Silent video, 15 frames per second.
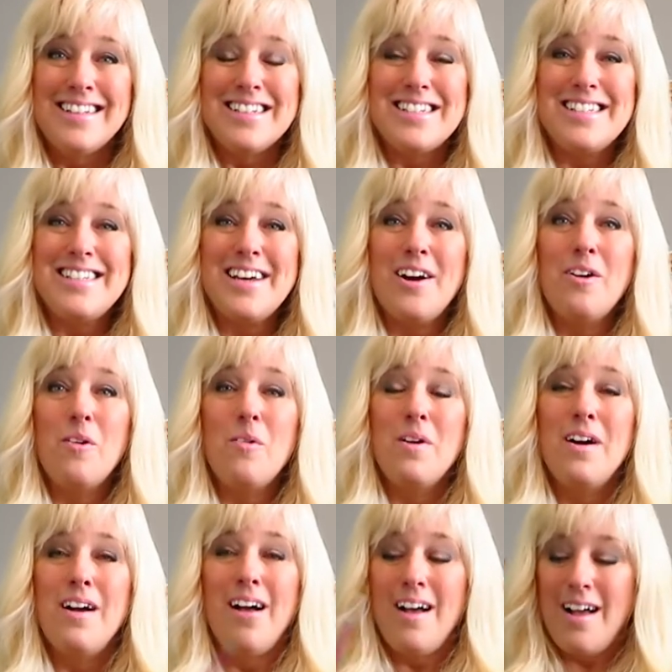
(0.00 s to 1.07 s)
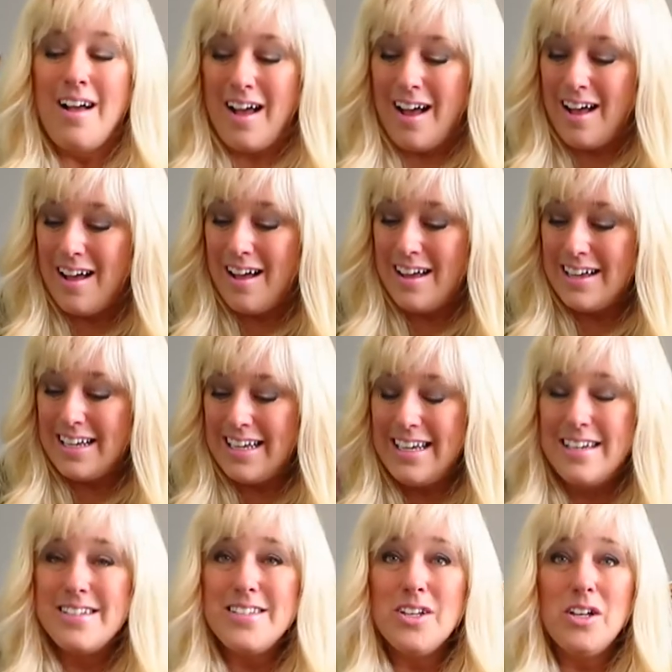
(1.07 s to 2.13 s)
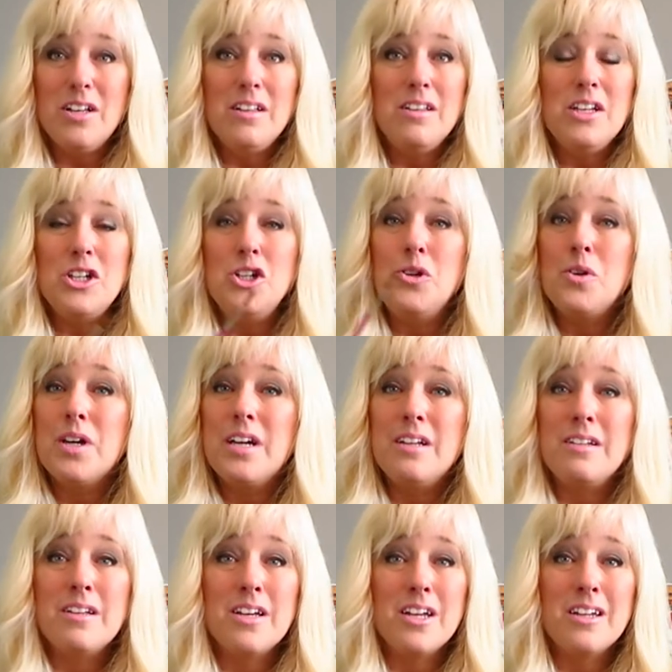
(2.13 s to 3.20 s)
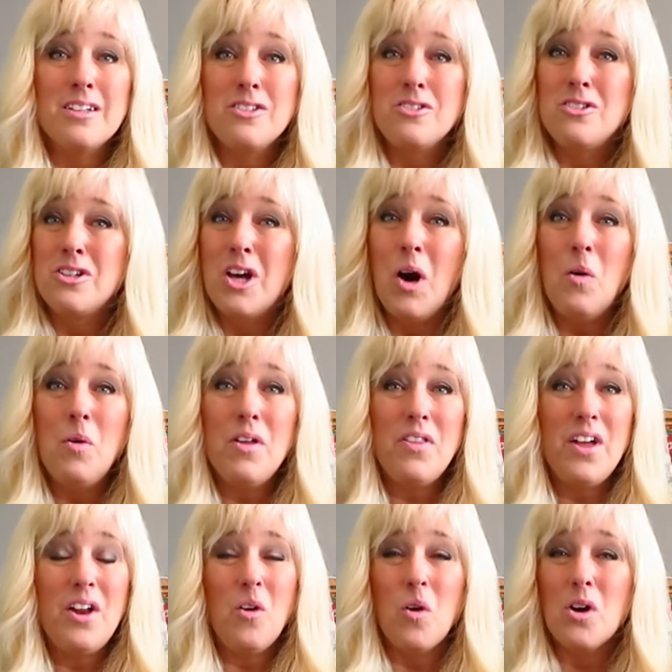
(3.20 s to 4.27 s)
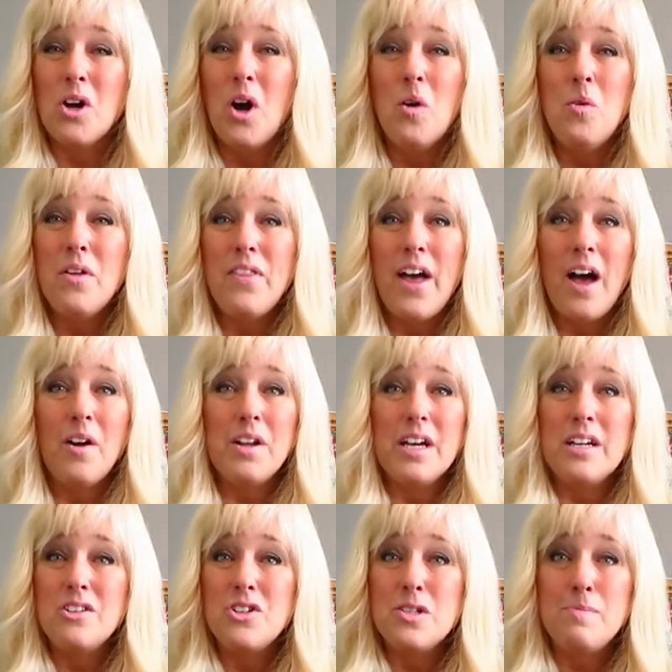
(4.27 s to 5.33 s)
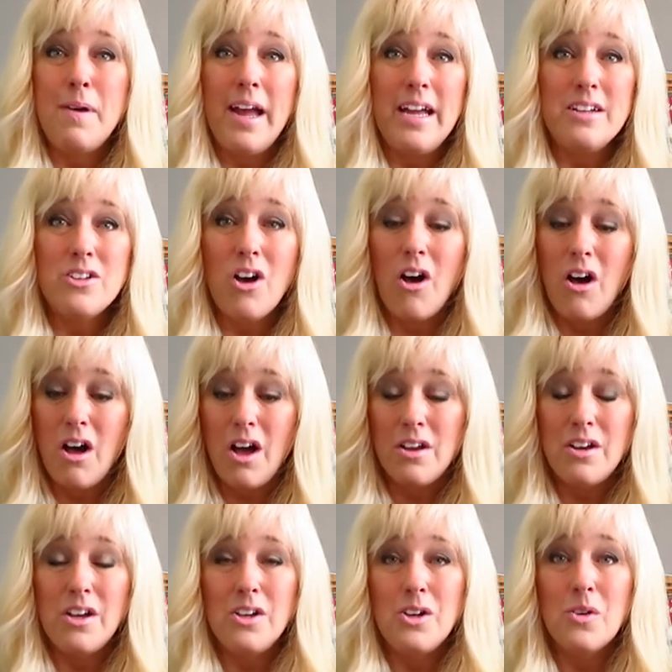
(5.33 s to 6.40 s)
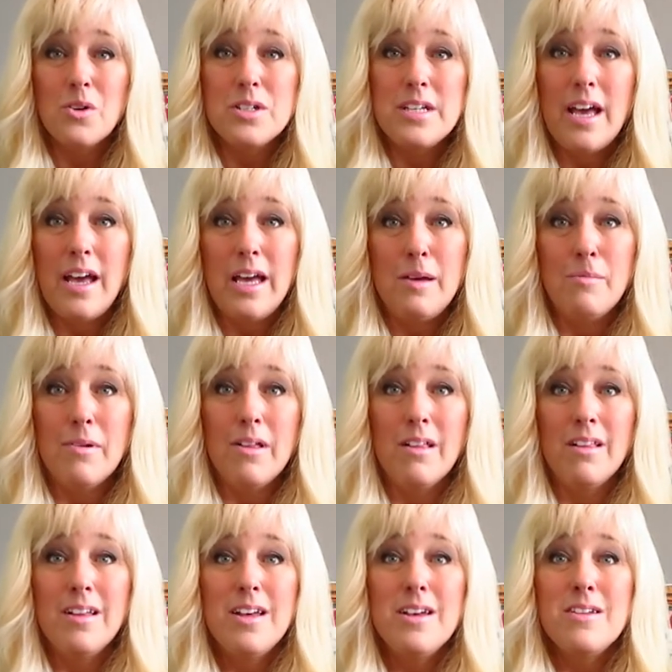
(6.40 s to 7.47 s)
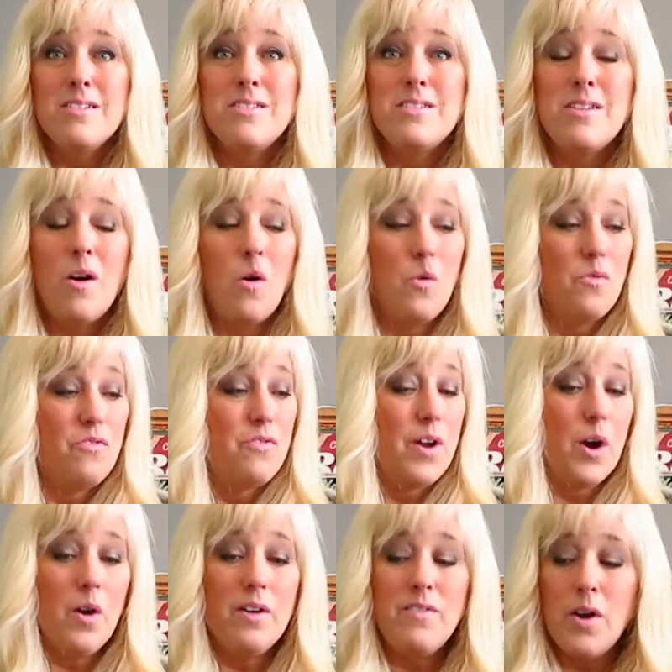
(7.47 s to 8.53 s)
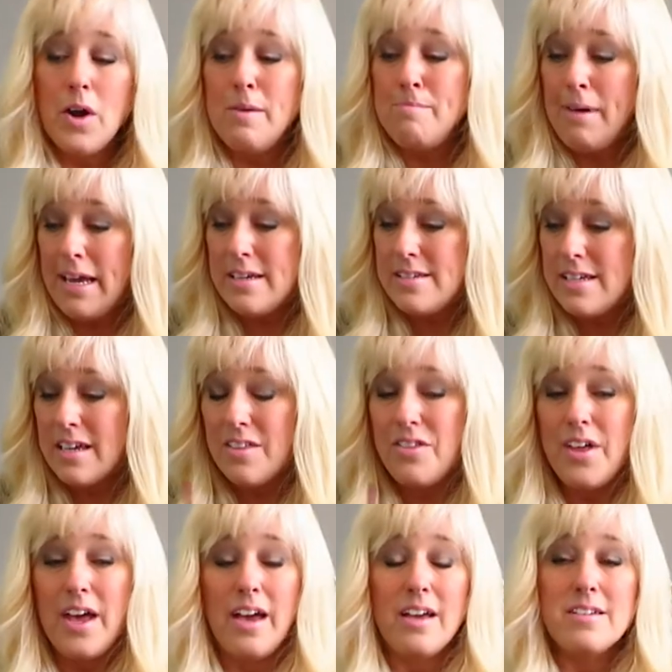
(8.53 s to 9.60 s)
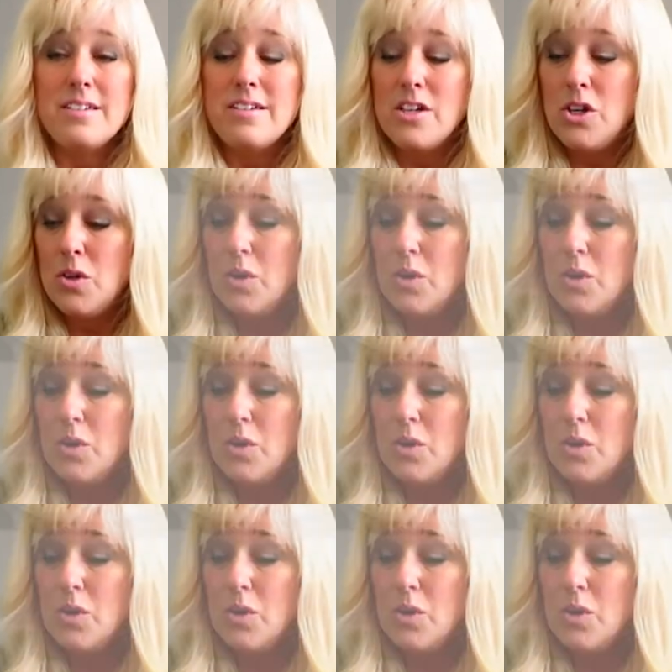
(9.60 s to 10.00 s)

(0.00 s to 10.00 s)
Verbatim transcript: So uh, easel. You can go with it or go without it. Just paint on your table. So very, very basic things.